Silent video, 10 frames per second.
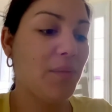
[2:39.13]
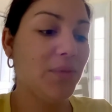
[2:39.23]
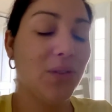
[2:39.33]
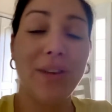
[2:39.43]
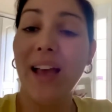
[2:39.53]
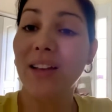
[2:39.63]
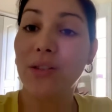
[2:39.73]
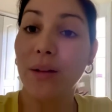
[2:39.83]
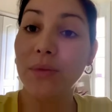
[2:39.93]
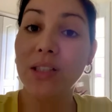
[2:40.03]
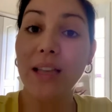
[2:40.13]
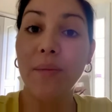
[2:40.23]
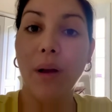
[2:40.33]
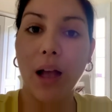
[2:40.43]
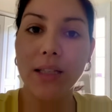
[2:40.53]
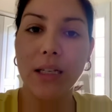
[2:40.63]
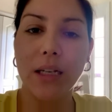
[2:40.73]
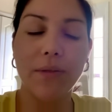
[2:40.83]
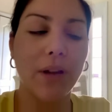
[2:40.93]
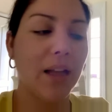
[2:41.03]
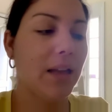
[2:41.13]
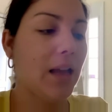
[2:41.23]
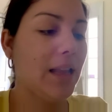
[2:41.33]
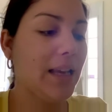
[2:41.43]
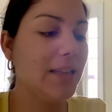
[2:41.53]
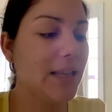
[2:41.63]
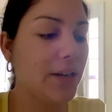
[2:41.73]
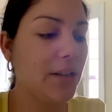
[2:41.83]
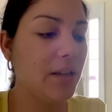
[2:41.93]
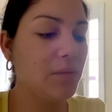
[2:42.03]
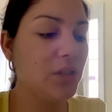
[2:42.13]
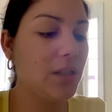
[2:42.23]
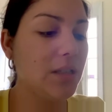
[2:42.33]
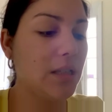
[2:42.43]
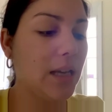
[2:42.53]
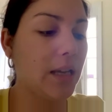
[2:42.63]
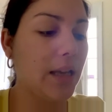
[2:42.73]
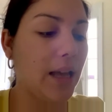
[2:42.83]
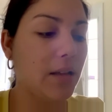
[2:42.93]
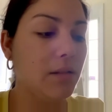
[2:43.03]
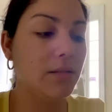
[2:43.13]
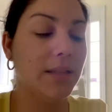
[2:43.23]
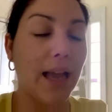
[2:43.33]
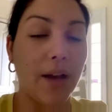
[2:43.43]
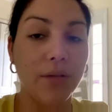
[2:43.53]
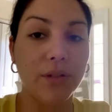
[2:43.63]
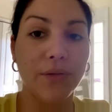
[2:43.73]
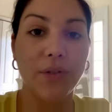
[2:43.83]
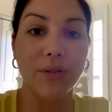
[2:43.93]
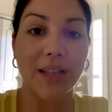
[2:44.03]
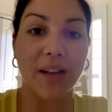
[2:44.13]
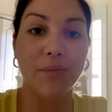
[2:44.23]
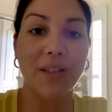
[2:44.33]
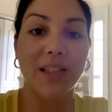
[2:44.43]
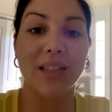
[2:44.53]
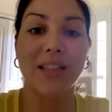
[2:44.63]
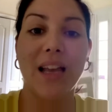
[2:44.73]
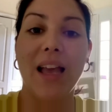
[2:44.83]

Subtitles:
So I'm just staying positive. Like I said earlier, I'm trying to not get down or feel down because